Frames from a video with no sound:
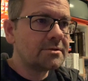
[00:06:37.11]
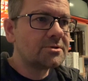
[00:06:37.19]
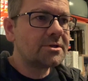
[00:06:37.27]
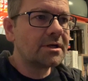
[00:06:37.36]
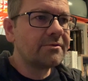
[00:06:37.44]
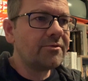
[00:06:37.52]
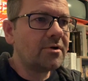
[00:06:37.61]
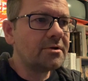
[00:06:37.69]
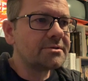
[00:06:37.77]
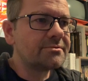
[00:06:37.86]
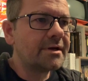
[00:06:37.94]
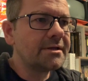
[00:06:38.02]
Check if all
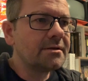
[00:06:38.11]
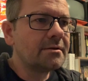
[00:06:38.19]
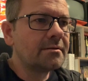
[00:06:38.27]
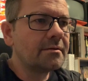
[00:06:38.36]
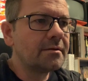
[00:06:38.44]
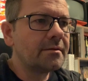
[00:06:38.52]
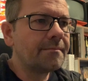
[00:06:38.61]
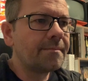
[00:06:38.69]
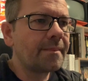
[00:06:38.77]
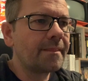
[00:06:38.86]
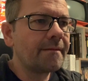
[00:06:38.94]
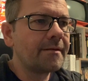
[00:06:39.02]
is running.
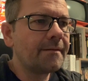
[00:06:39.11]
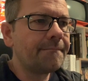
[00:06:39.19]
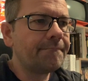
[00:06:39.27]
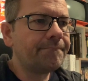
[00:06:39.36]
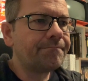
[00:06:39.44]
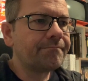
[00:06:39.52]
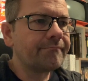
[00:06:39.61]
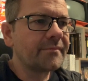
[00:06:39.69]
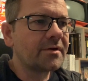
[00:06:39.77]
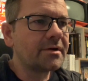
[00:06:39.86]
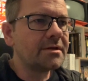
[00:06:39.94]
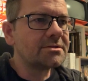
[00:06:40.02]
Yep.
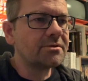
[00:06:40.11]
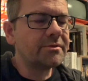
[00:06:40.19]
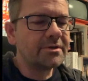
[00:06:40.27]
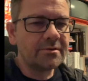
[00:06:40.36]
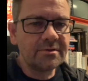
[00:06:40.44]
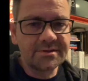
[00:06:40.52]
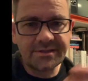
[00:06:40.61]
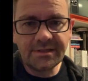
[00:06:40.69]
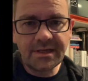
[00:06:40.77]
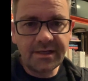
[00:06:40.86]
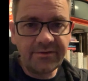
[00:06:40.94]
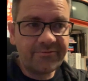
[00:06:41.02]
Okay, so we don't see
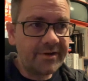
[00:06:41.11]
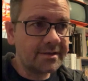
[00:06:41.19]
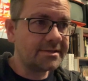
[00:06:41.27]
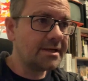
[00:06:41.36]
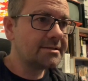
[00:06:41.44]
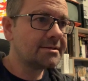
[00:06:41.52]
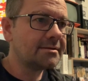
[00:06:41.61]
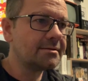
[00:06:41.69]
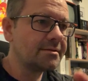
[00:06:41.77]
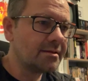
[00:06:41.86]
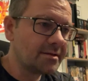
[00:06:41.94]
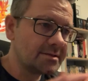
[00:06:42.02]
any effect yet.
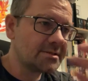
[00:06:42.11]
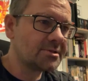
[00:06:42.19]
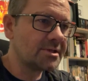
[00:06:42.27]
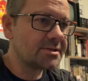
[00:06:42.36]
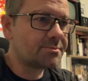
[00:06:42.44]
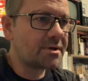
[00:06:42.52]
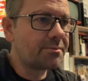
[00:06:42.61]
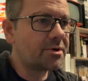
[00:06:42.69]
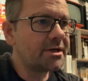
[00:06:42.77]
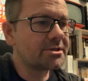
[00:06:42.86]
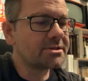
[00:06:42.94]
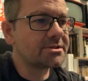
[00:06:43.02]
This is just
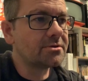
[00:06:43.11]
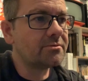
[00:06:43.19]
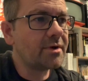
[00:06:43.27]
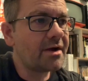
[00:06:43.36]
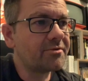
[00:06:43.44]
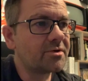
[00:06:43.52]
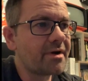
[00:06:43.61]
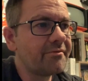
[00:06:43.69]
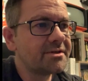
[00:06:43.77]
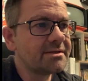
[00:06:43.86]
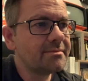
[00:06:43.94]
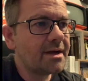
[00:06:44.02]
preparation. So we have a
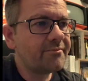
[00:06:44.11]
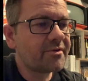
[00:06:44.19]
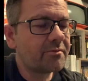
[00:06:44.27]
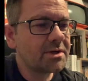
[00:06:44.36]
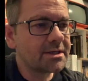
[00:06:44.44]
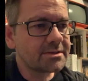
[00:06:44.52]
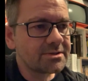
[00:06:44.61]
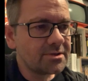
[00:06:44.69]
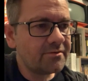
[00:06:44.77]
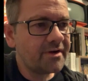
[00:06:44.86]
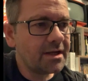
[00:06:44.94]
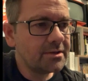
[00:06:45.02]
gravity map where we can
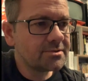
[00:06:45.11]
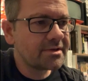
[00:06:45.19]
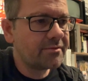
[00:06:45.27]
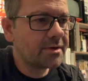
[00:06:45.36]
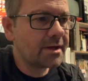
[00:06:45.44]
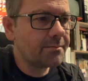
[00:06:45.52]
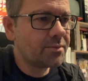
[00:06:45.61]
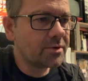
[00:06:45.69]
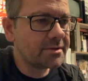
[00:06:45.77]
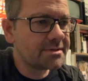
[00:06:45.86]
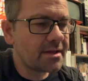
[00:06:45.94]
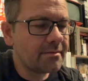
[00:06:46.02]
store values and we can
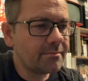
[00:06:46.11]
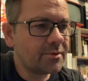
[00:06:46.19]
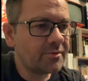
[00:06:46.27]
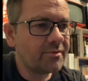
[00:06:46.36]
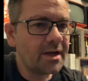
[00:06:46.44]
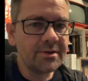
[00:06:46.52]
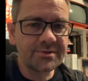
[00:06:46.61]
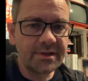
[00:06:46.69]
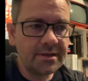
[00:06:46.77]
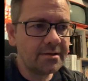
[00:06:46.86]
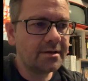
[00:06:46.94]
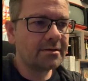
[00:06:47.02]
put values
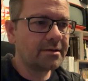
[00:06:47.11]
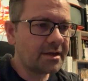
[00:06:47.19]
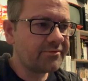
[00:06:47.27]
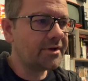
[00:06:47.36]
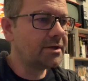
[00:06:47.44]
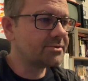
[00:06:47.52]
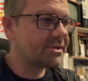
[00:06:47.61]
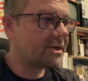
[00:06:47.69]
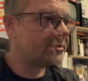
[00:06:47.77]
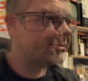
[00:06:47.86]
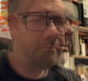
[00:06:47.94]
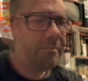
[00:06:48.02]
in and get values
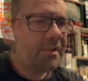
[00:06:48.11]
out.